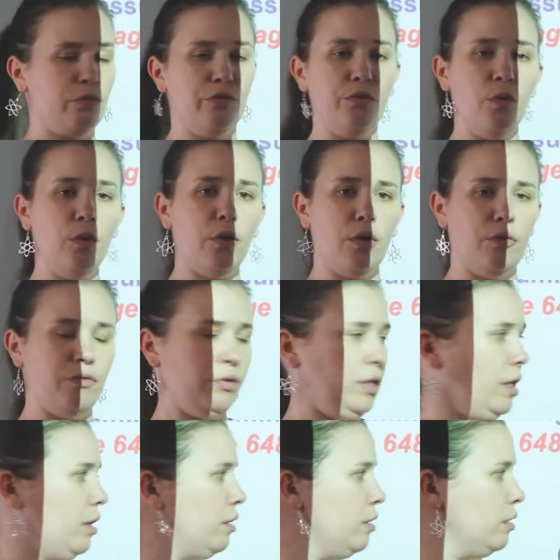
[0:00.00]
a 4 over
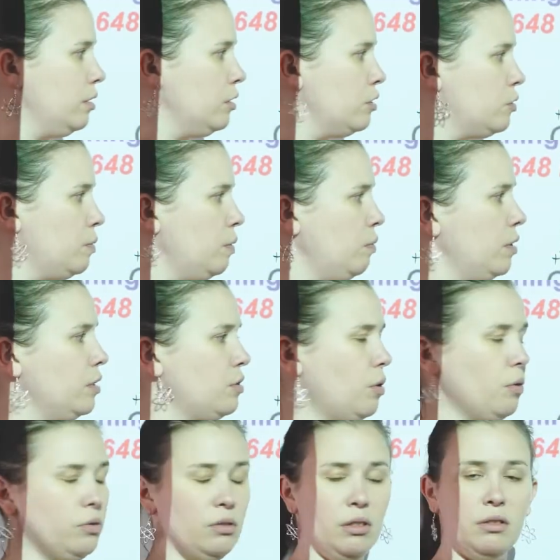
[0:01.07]
there because we want a
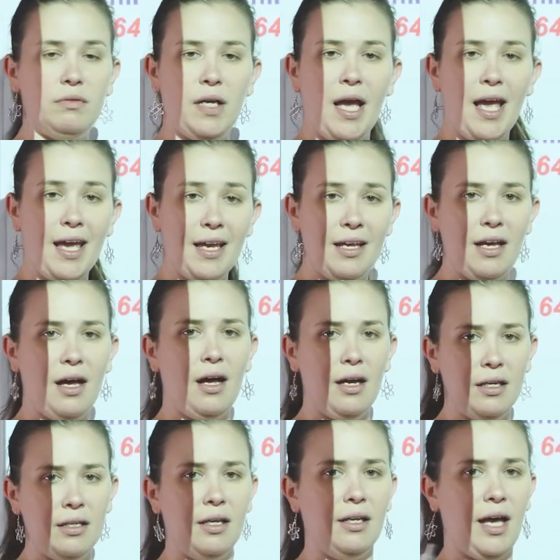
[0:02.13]
total of 8
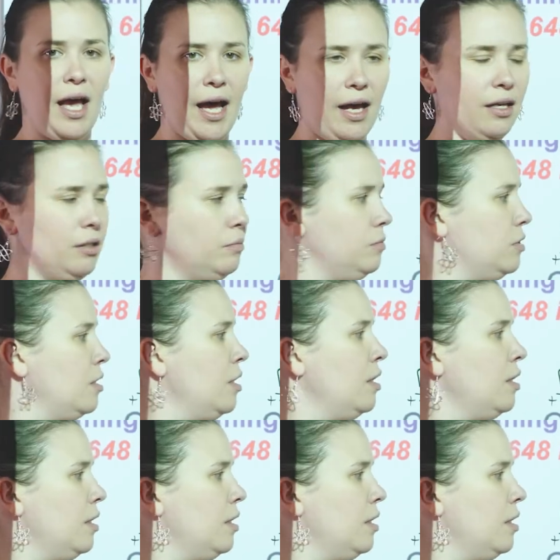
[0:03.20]
iodine atoms.